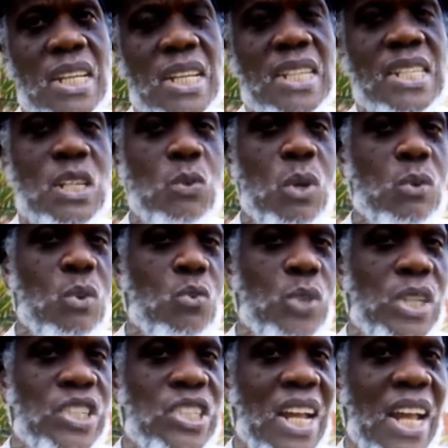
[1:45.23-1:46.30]
Yet we're going to
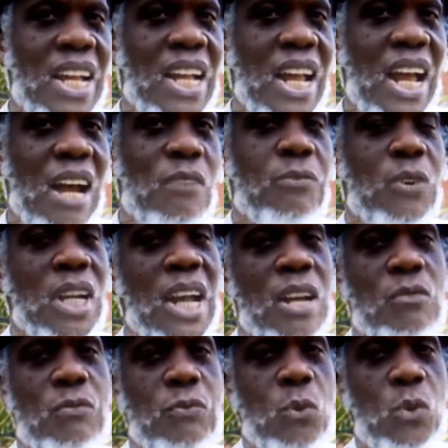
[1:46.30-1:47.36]
reach like African
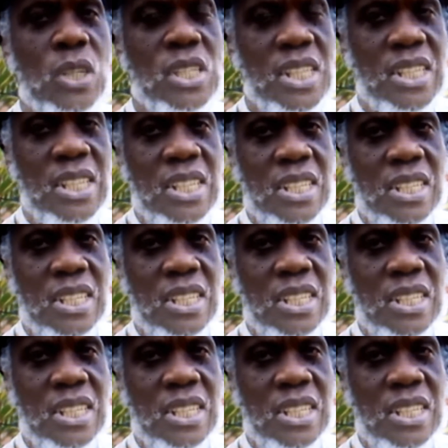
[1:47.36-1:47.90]
folk tales.